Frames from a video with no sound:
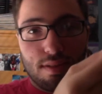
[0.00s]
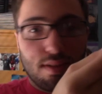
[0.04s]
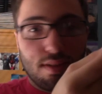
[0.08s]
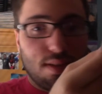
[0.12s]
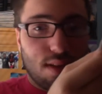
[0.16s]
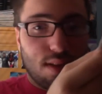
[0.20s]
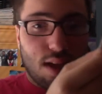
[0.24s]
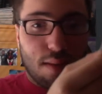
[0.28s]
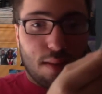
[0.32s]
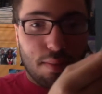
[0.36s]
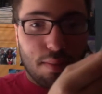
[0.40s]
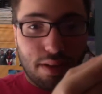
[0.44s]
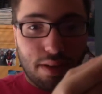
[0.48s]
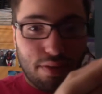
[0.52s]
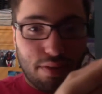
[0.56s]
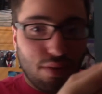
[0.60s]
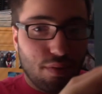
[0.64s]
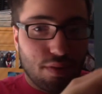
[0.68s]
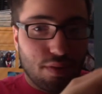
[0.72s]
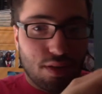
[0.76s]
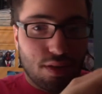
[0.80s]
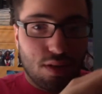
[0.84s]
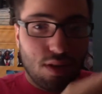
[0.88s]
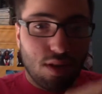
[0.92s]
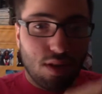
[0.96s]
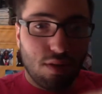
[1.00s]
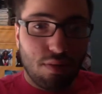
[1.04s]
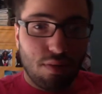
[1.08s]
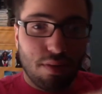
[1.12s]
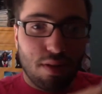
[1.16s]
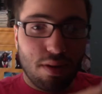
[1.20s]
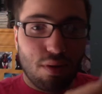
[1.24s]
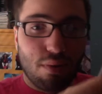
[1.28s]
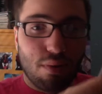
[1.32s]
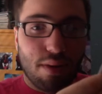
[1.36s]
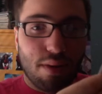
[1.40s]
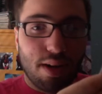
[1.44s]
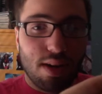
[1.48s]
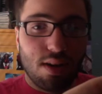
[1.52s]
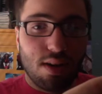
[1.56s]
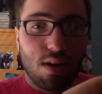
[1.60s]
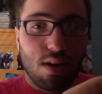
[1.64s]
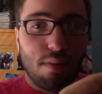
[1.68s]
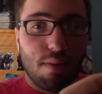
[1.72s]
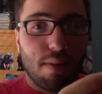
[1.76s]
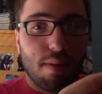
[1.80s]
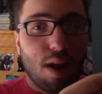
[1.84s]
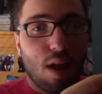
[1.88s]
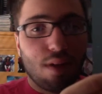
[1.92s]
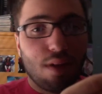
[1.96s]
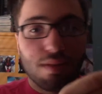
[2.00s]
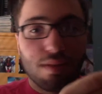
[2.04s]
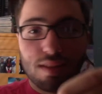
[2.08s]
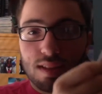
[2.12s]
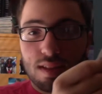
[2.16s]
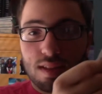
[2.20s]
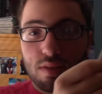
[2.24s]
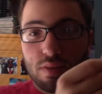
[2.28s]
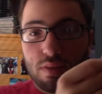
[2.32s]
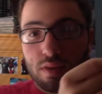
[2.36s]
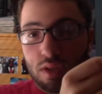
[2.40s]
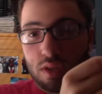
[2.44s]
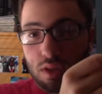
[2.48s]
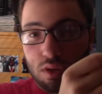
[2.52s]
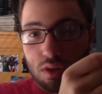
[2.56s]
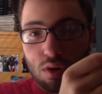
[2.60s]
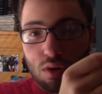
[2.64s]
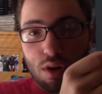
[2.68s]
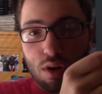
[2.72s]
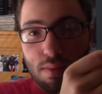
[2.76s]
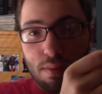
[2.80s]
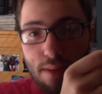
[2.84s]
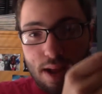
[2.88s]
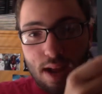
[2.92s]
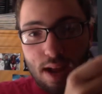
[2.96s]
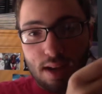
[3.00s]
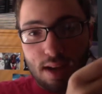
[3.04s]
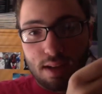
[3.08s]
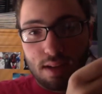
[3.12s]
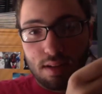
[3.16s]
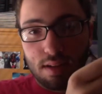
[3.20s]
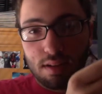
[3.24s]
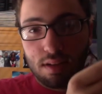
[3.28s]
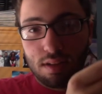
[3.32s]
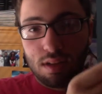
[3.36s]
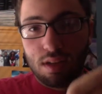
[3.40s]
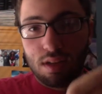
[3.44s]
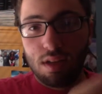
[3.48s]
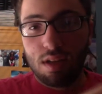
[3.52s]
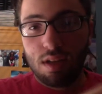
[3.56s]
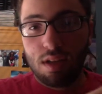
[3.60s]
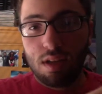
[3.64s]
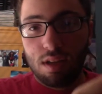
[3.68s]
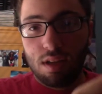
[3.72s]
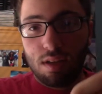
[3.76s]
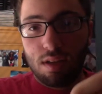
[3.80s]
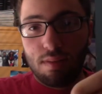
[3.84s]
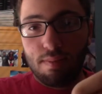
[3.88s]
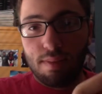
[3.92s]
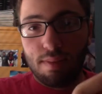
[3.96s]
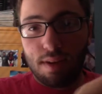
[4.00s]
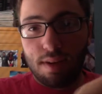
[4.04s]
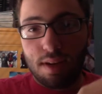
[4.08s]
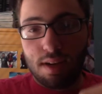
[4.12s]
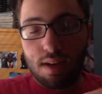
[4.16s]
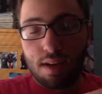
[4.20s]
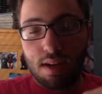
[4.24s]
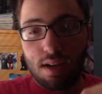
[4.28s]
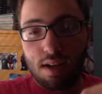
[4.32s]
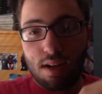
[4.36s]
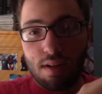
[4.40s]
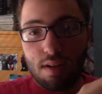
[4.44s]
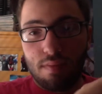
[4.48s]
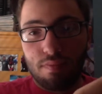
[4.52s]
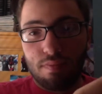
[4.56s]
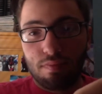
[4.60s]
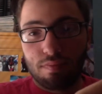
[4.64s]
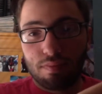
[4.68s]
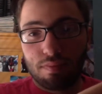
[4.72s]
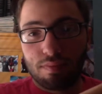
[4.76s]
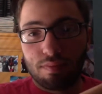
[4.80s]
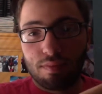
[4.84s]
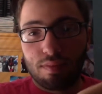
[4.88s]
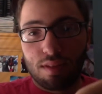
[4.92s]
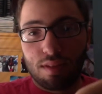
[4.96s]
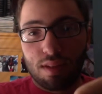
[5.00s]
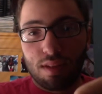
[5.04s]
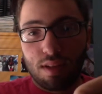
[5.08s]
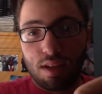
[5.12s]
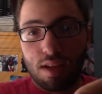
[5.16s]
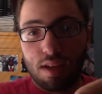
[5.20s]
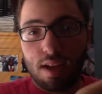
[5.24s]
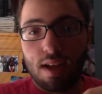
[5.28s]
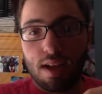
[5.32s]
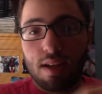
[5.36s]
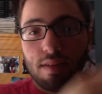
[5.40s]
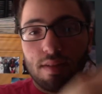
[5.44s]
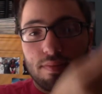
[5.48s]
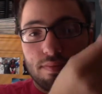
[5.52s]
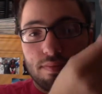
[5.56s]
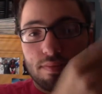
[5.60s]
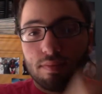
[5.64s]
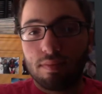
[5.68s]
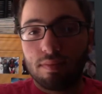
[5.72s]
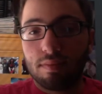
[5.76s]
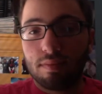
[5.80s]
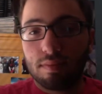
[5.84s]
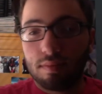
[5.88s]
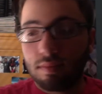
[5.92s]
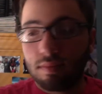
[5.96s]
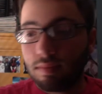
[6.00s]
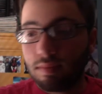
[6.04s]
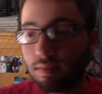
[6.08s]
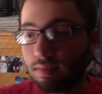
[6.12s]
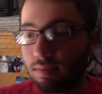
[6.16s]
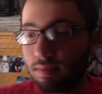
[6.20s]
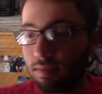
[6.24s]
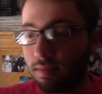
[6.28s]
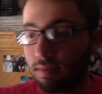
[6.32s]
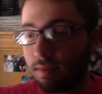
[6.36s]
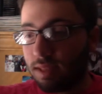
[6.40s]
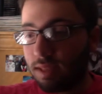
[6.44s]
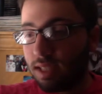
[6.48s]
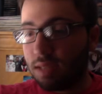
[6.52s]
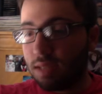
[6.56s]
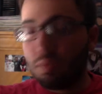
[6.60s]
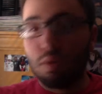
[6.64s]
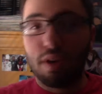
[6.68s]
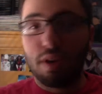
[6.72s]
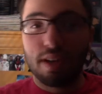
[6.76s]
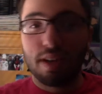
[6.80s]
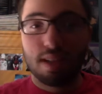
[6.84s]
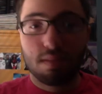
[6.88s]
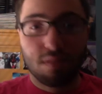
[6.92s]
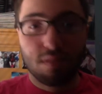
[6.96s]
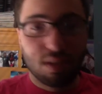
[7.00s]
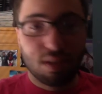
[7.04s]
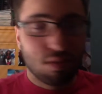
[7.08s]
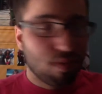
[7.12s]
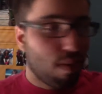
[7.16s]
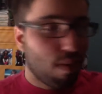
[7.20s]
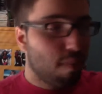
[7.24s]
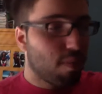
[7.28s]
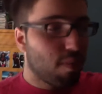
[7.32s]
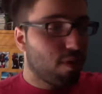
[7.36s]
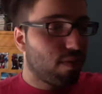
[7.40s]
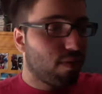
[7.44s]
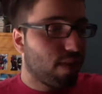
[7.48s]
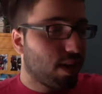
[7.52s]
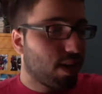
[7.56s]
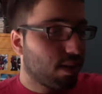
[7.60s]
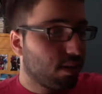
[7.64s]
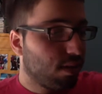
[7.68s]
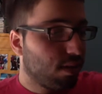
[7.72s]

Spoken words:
I mean, if you return it, it would be great and all, but I don't think this was your callback. But, yeah. Disappointing SpongeBob movie.